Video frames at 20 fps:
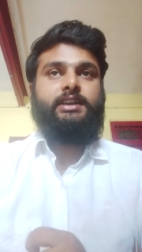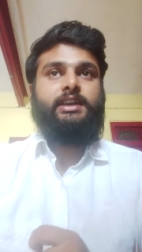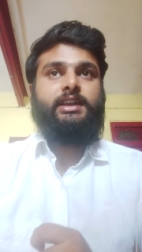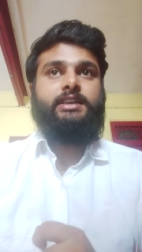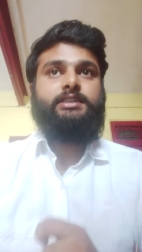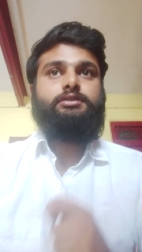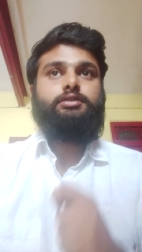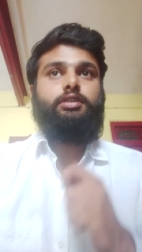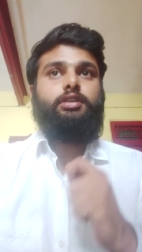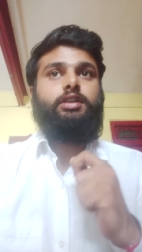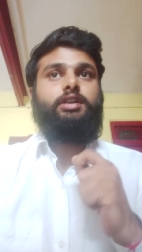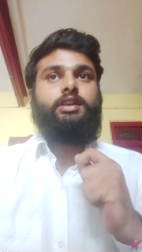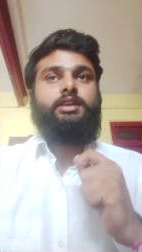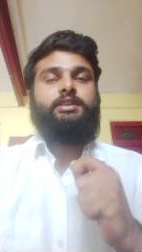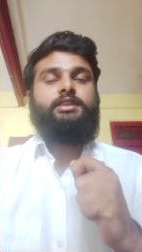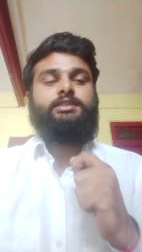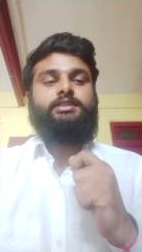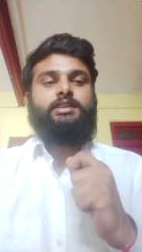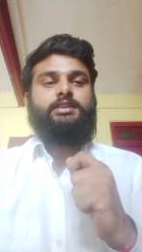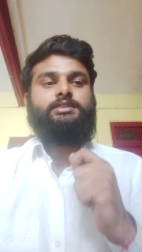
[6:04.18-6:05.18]
days or
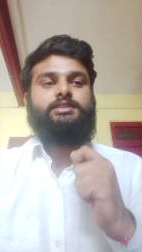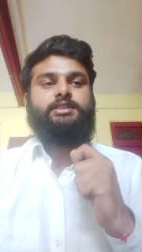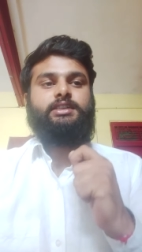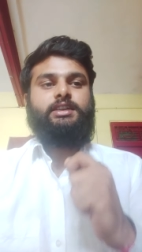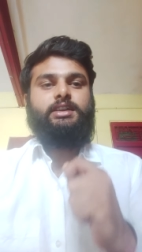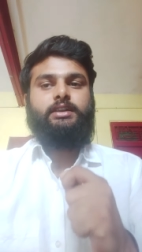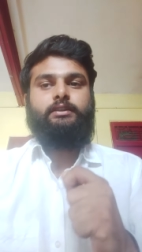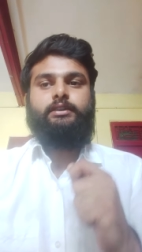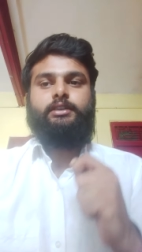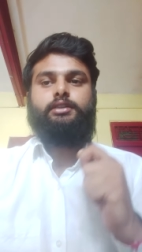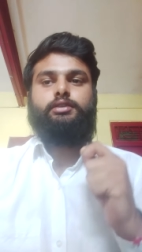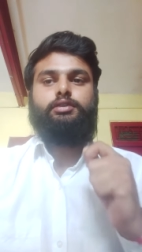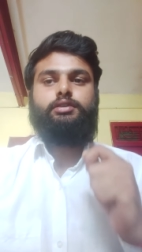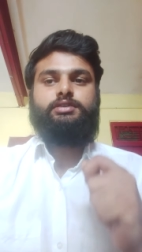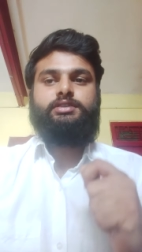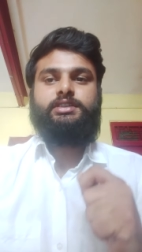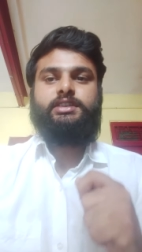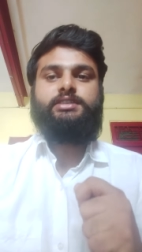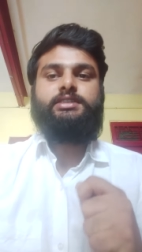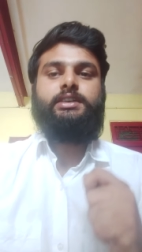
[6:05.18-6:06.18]
under section 11
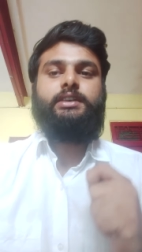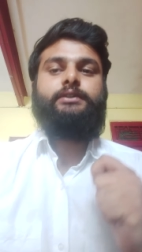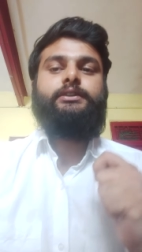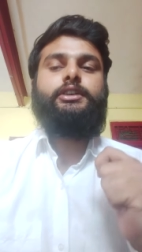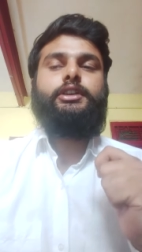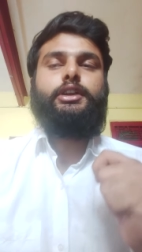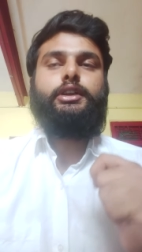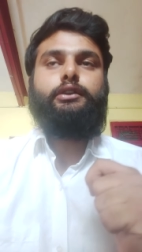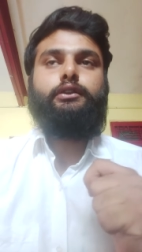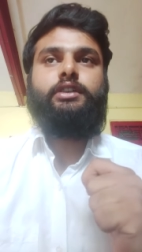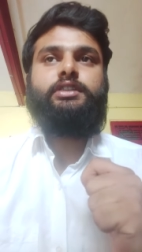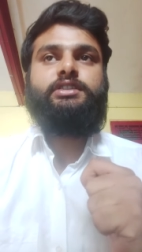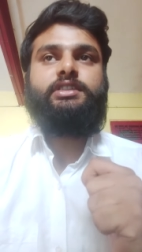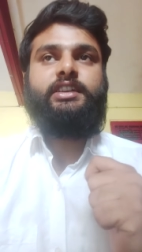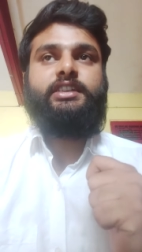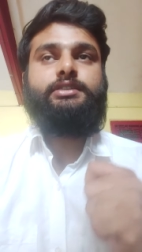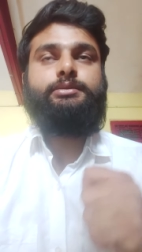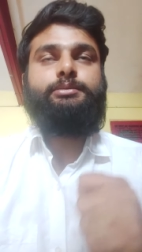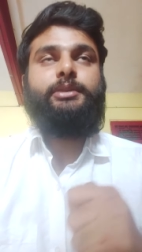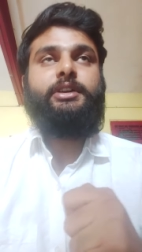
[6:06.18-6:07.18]
clause 6 if the
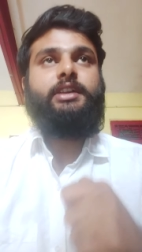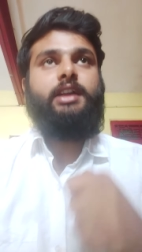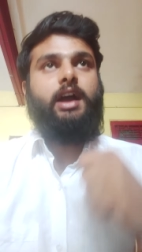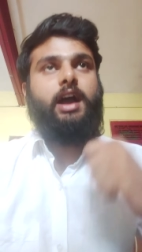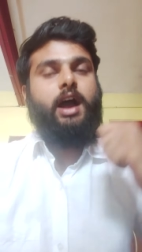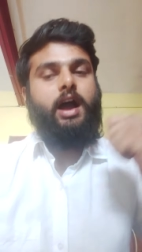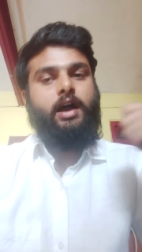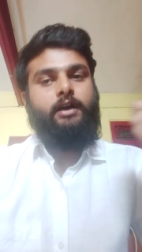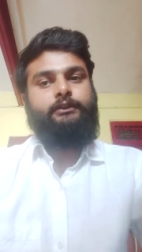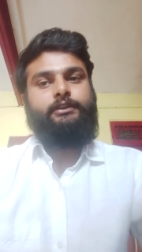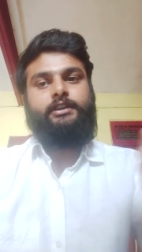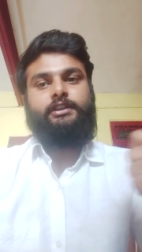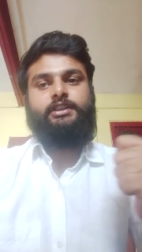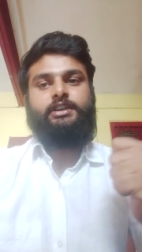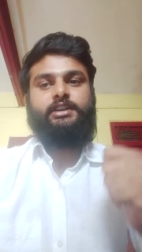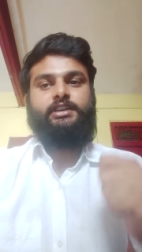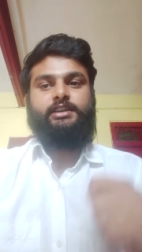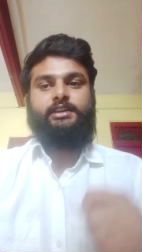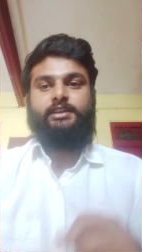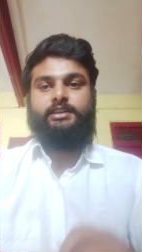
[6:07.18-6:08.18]
request is made after
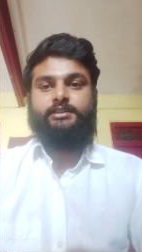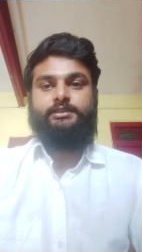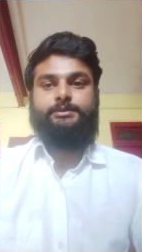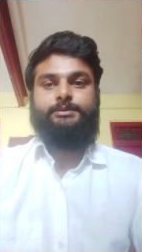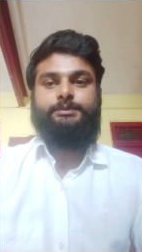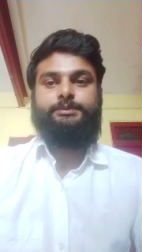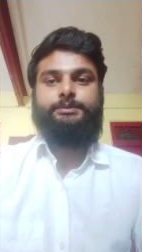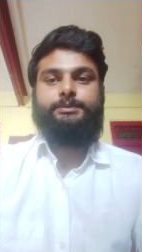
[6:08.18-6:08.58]
30 days.